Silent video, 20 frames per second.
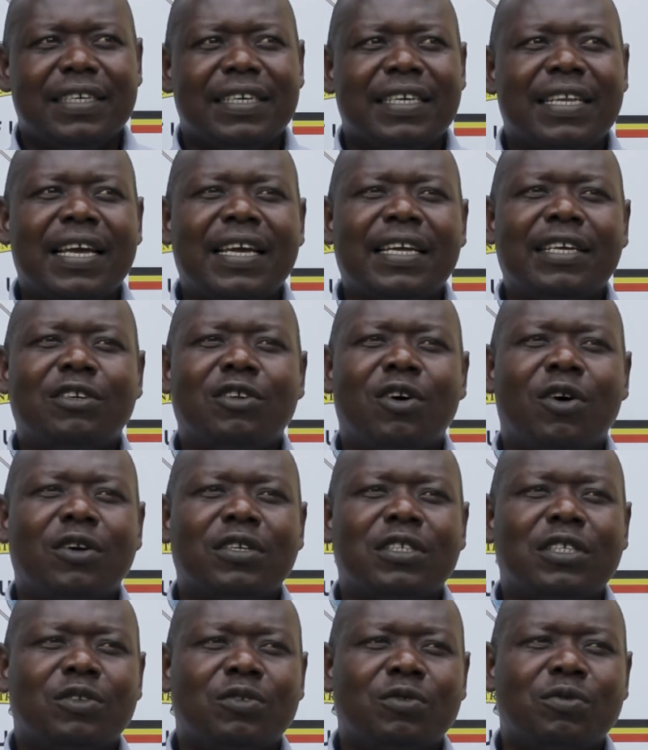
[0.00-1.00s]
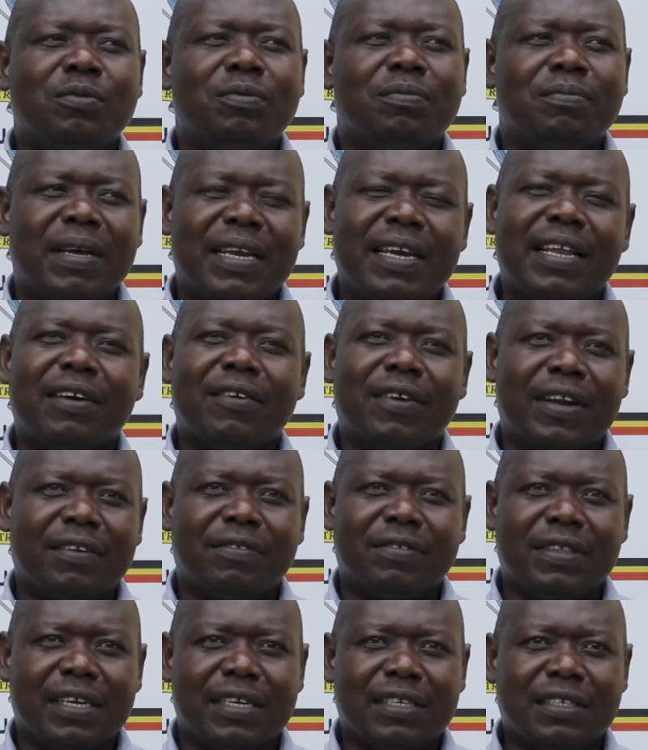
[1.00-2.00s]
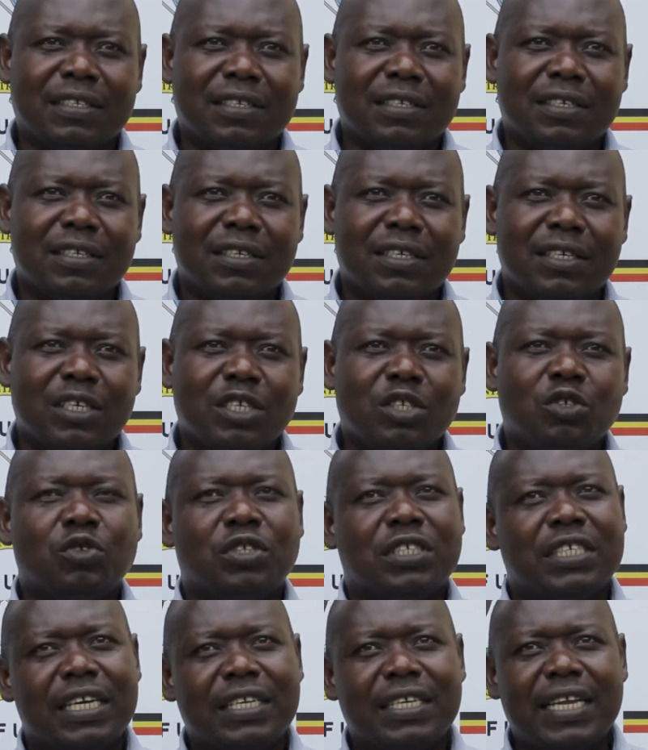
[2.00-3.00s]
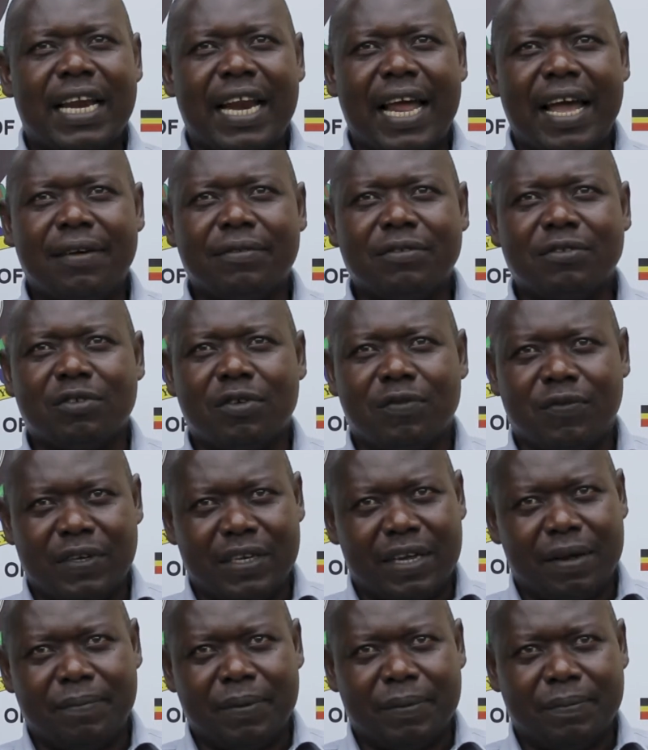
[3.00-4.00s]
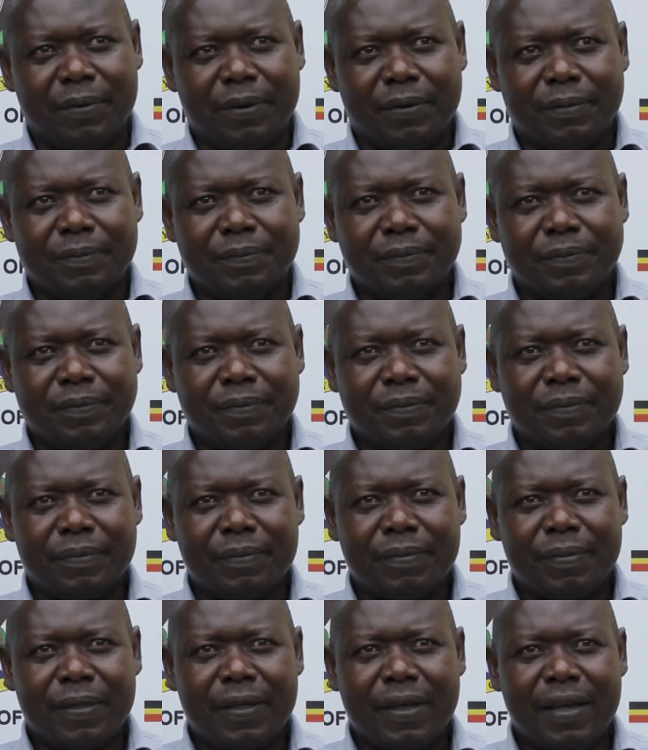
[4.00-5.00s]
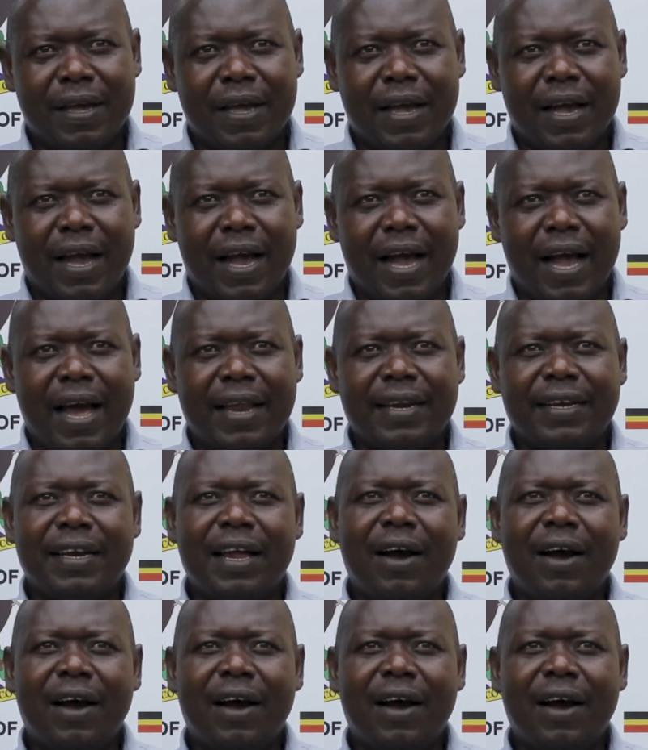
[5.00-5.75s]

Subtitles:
they don't do many great things to change the lives of their people. And